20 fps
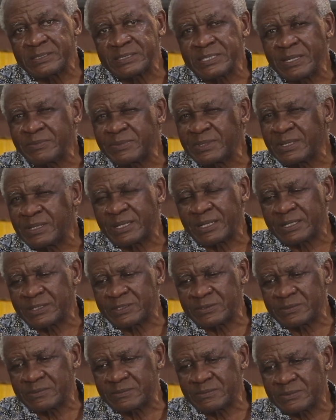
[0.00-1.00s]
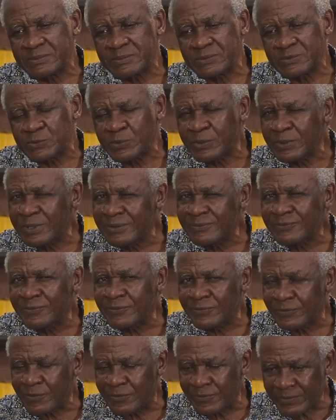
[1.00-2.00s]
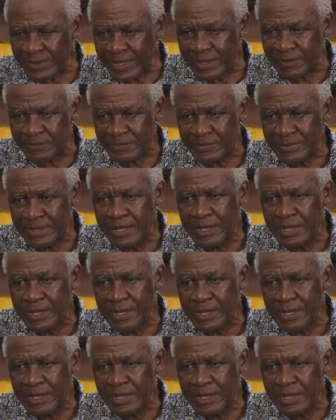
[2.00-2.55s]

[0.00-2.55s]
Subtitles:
something like 12 of them.